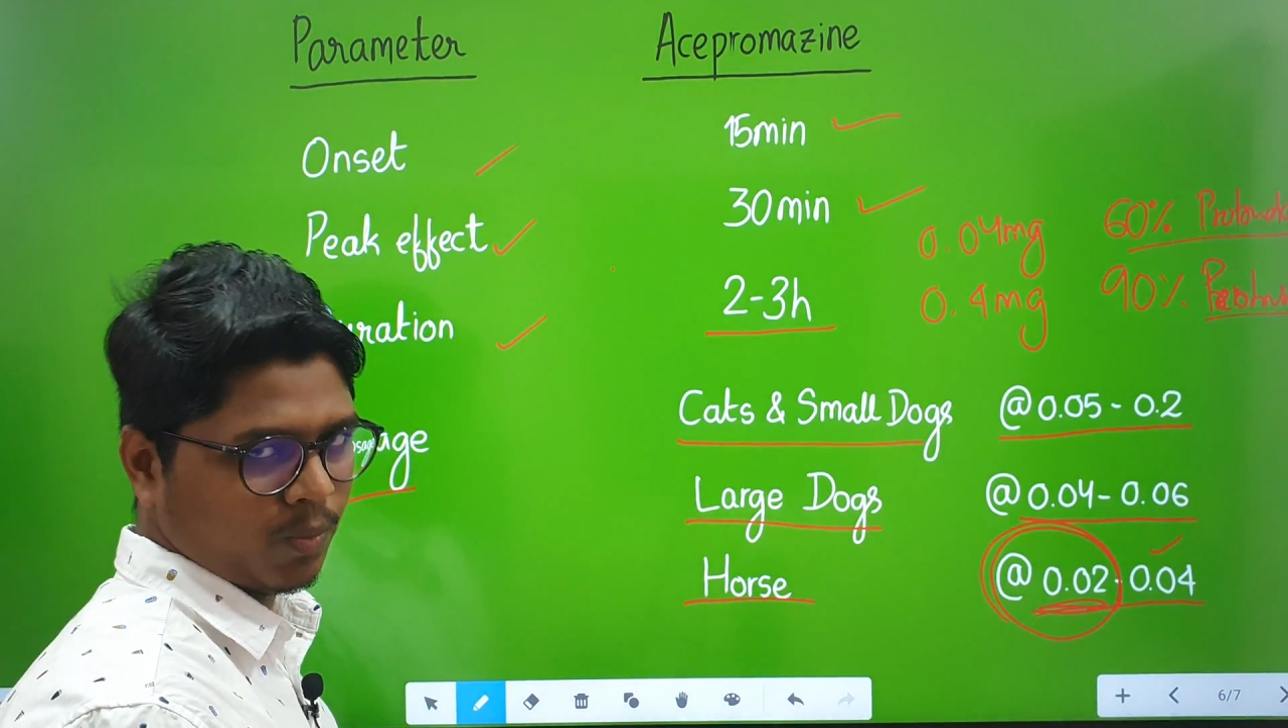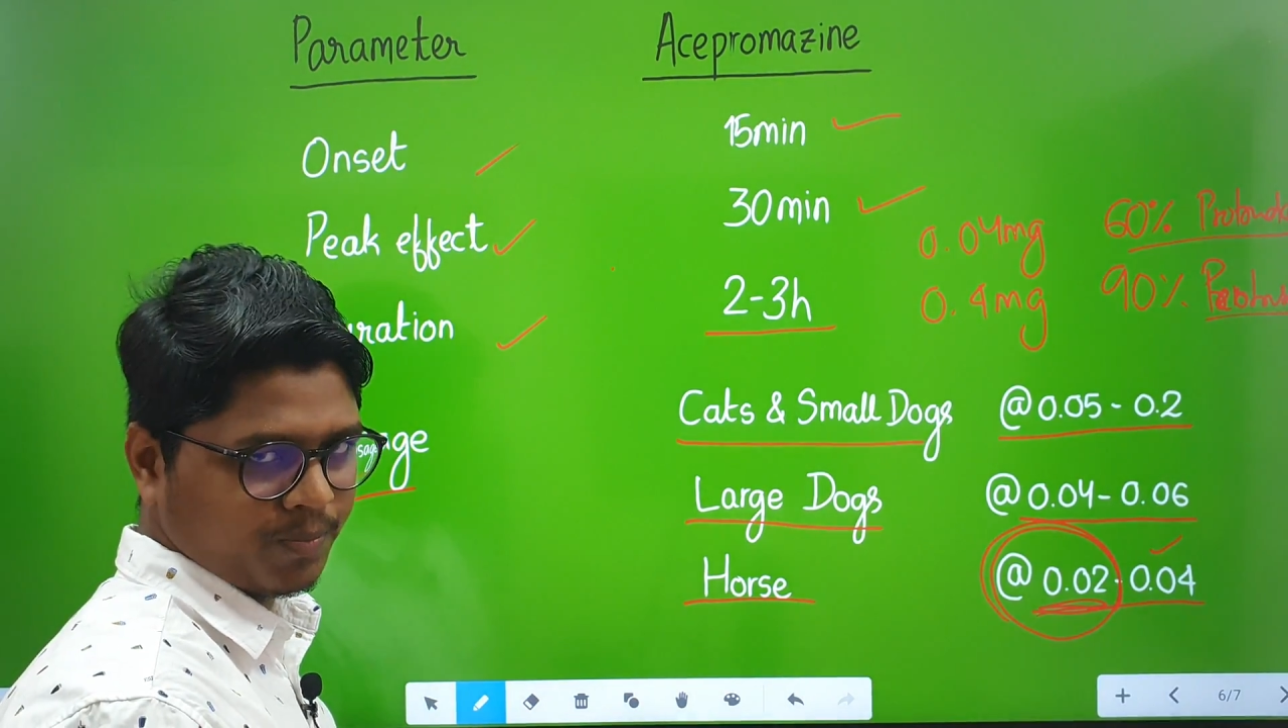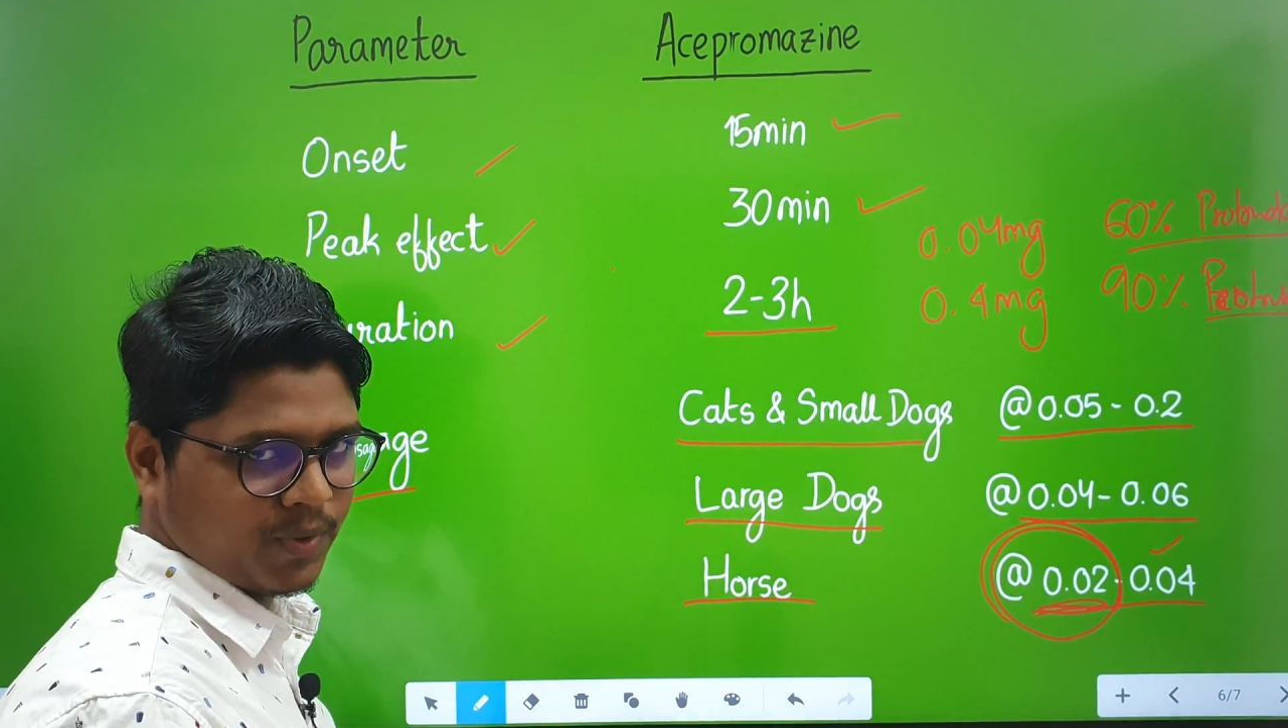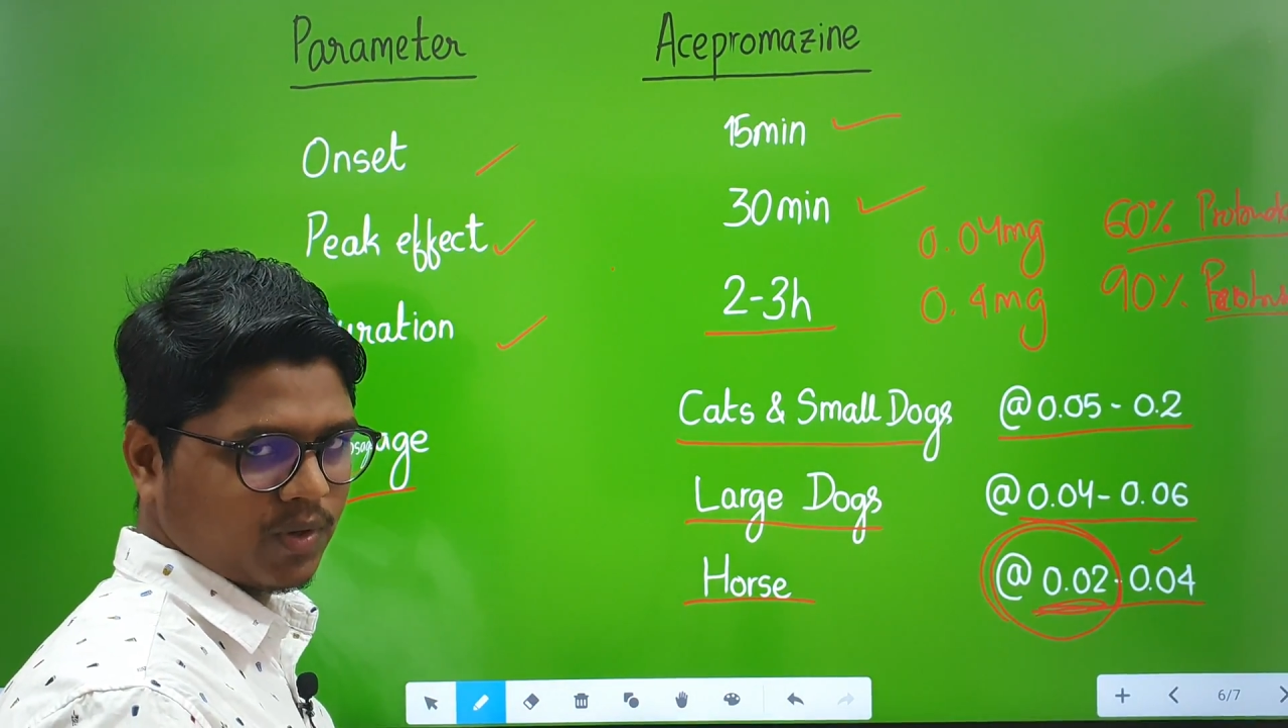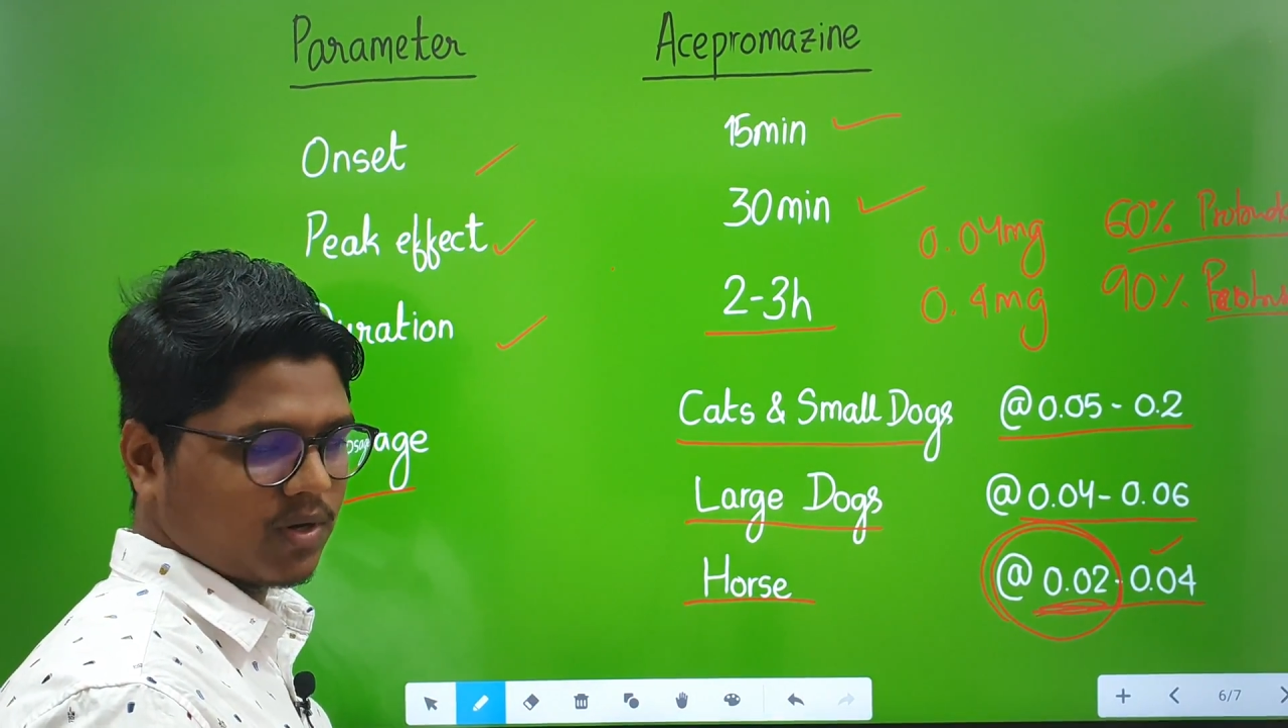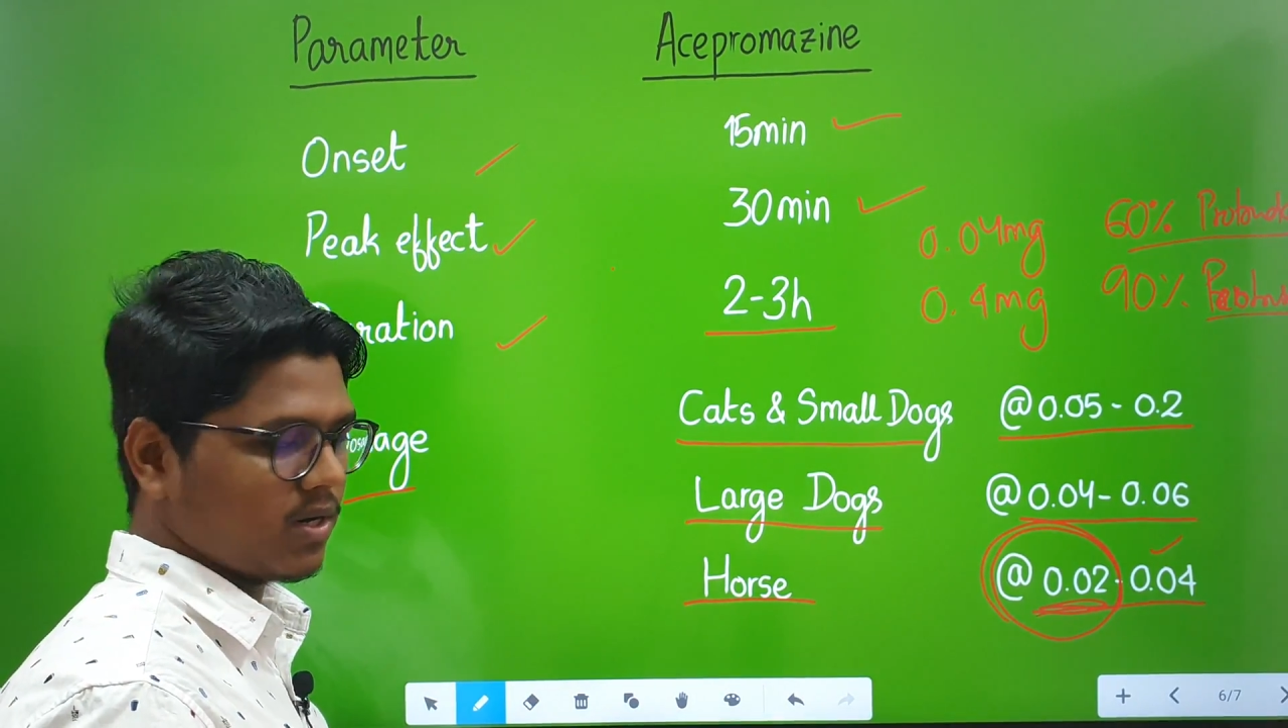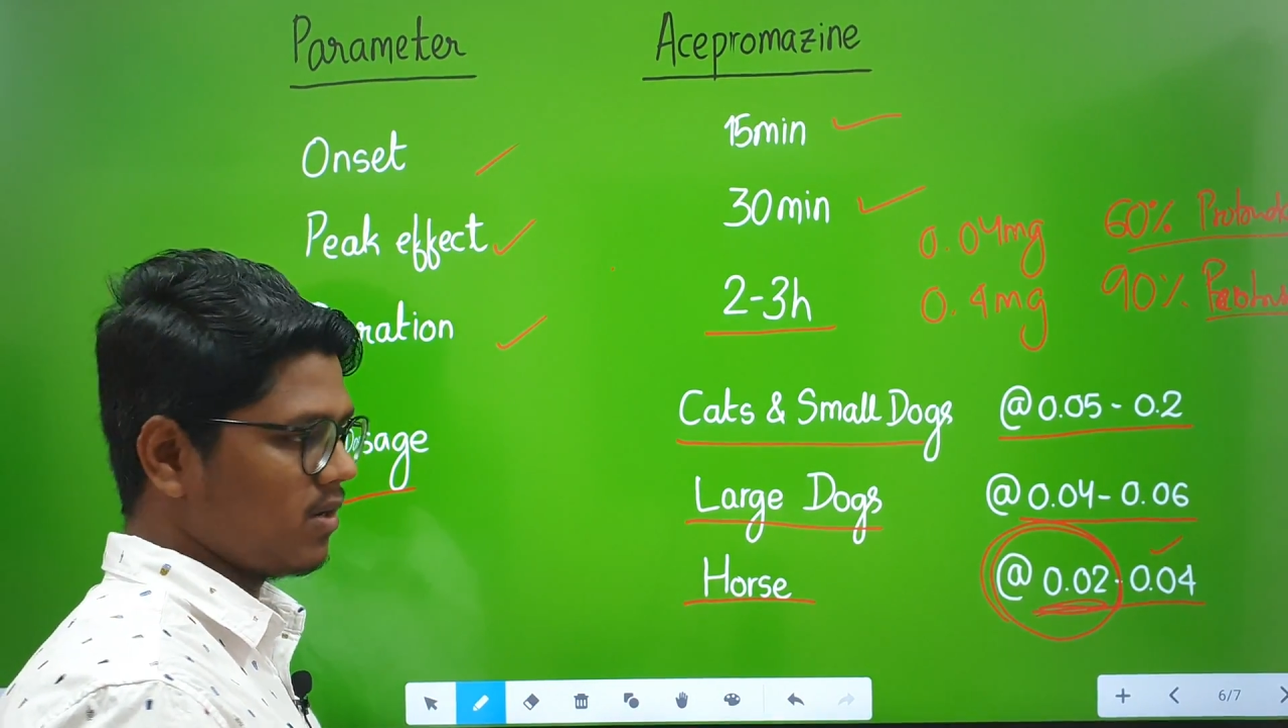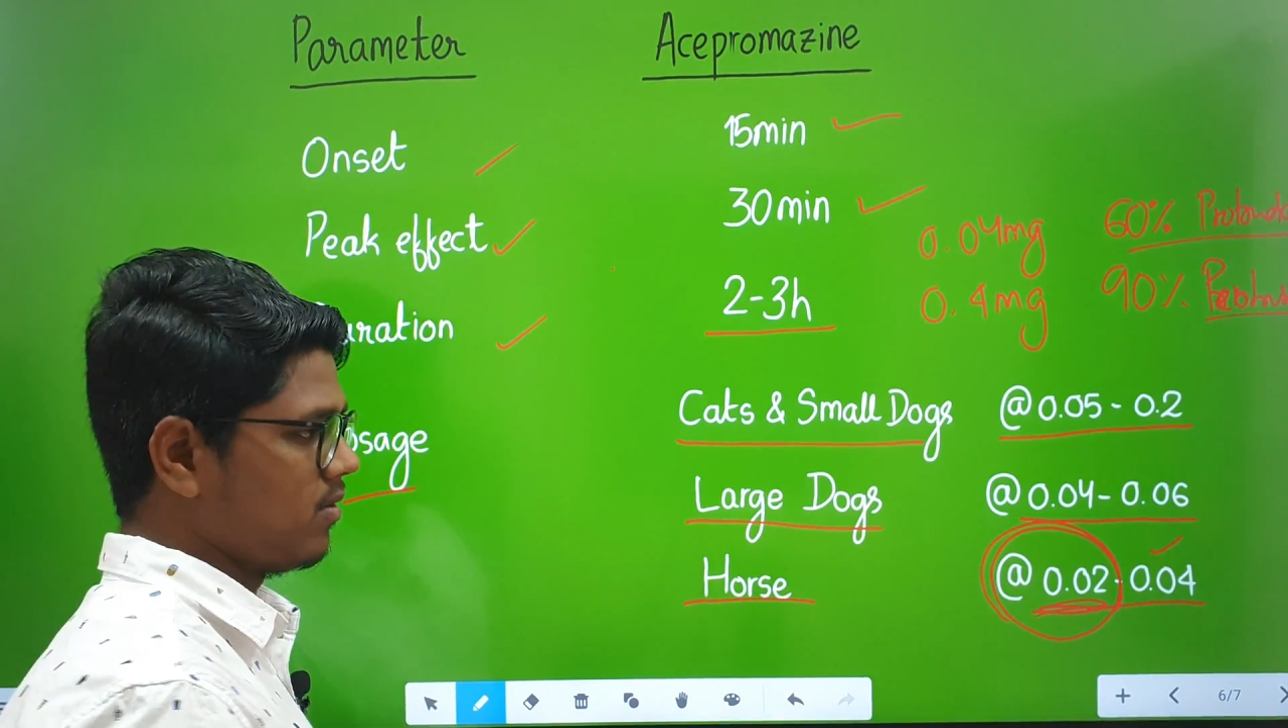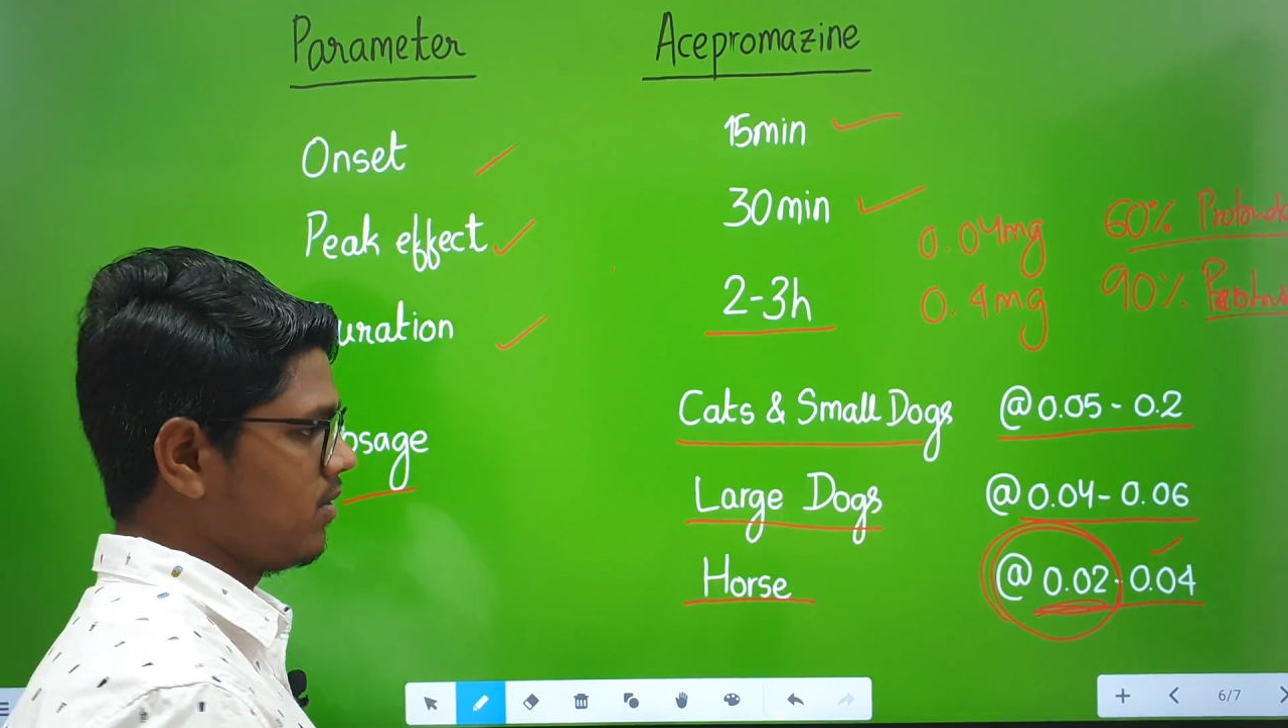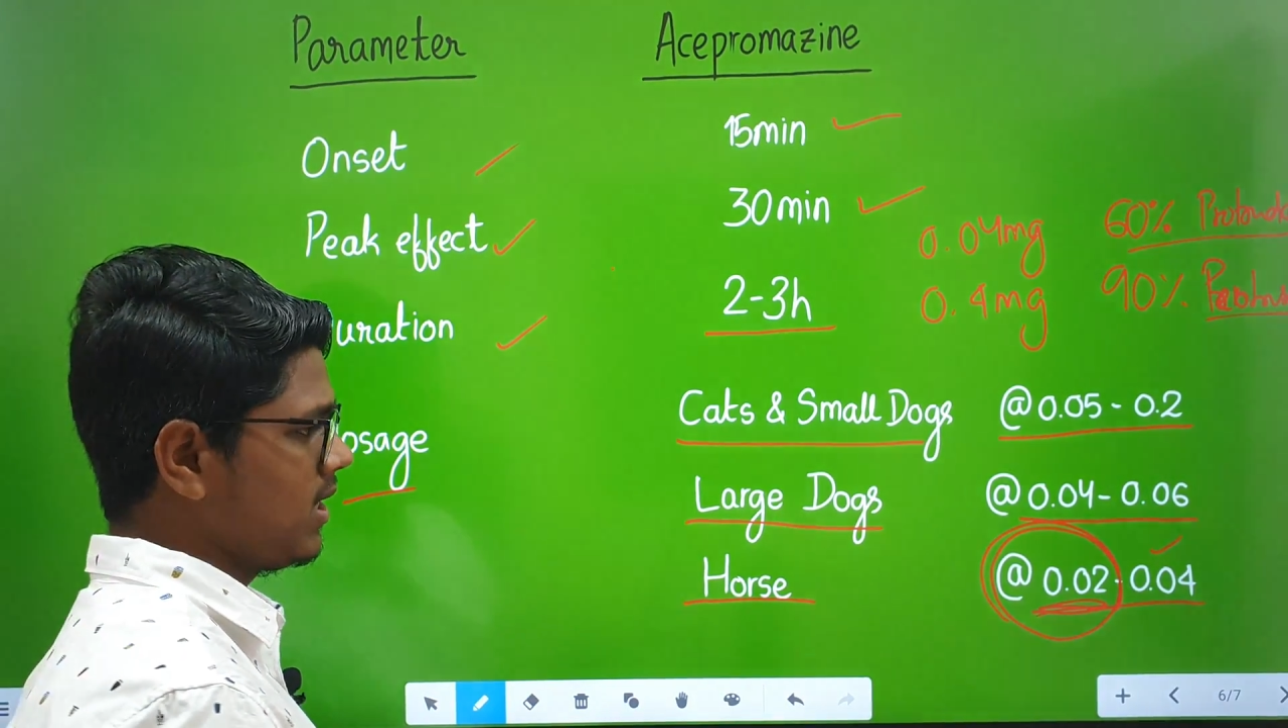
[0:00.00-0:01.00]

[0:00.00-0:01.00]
opioid.